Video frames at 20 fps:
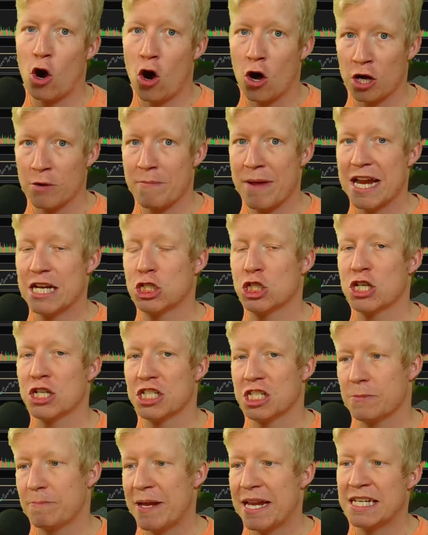
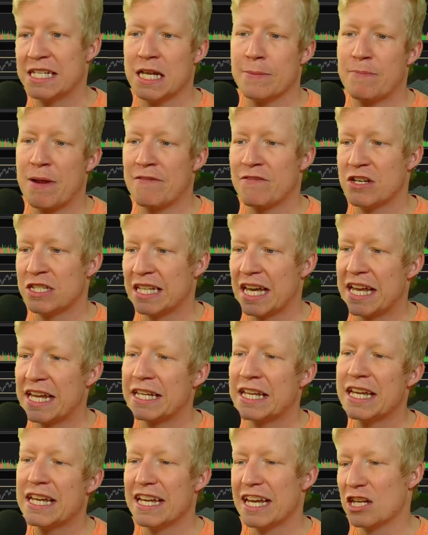Automation speeds up everything.